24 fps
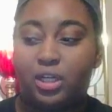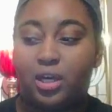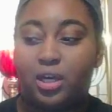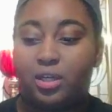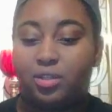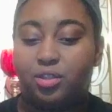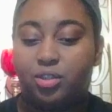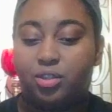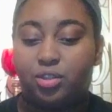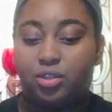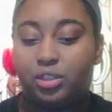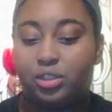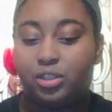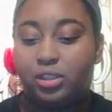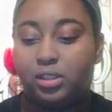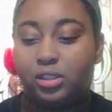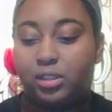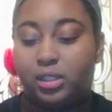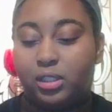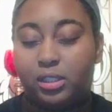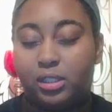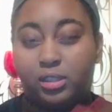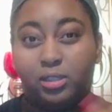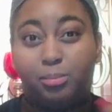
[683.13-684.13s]

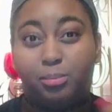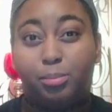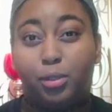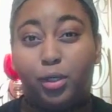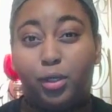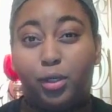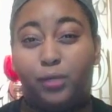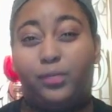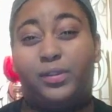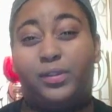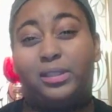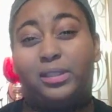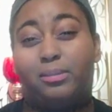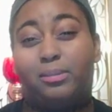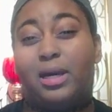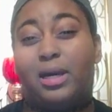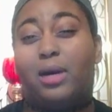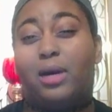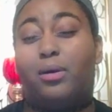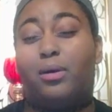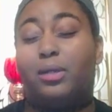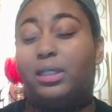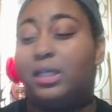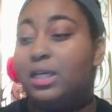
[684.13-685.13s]
It's a perfect
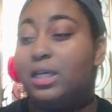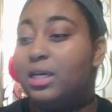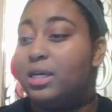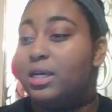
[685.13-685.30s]
amount.